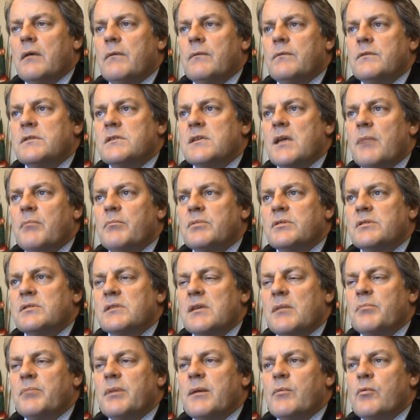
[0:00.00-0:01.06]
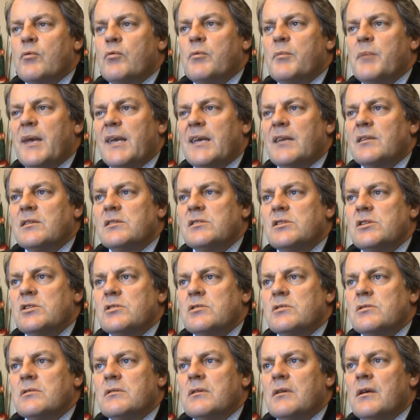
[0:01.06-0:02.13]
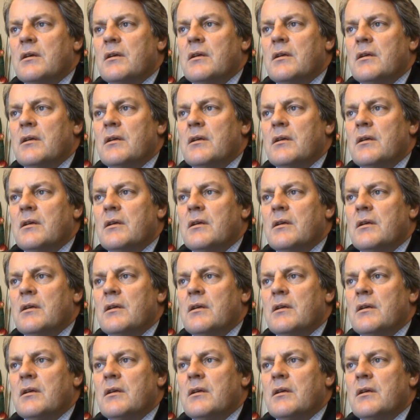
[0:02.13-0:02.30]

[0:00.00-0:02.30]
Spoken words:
some people will make a decision